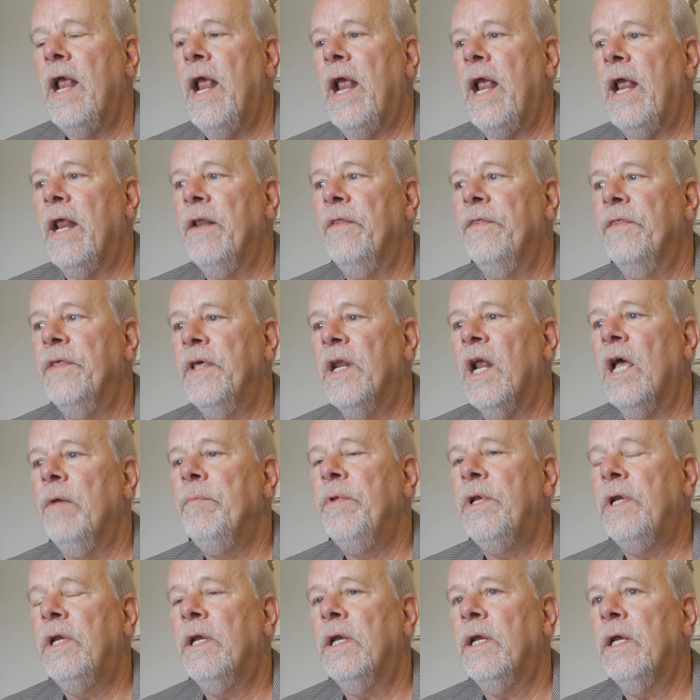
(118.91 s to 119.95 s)
And then I
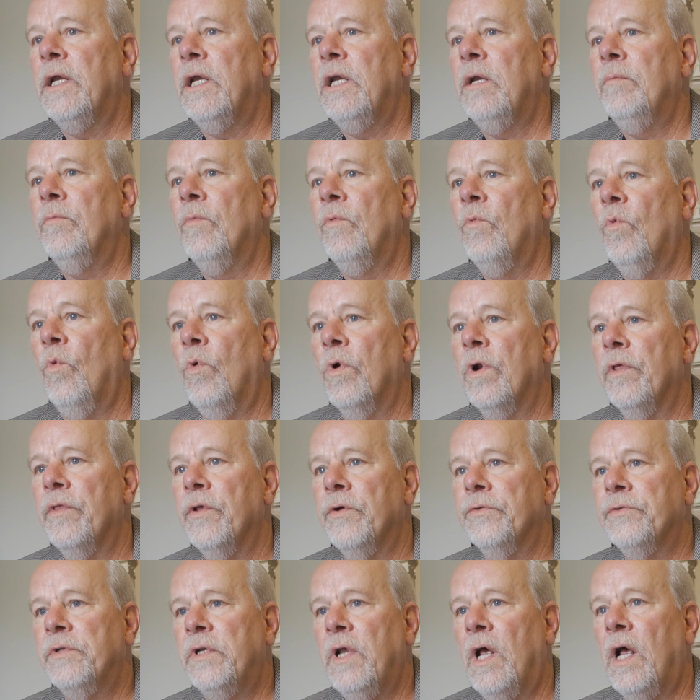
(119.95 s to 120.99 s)
became one of
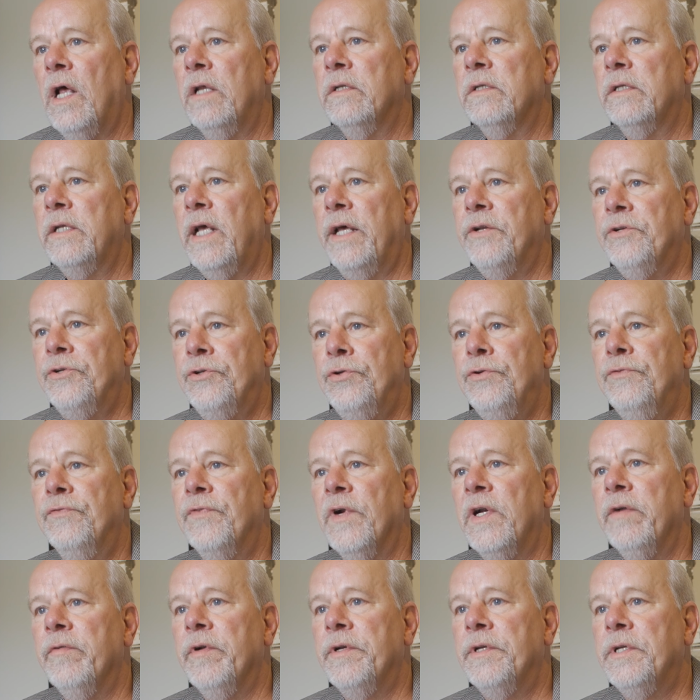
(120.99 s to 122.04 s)
those guys that has two
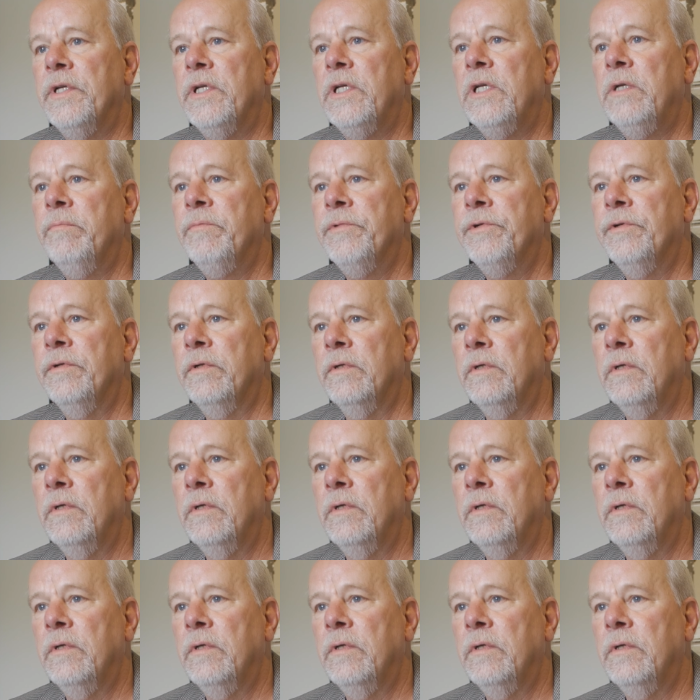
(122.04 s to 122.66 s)
favorite teams,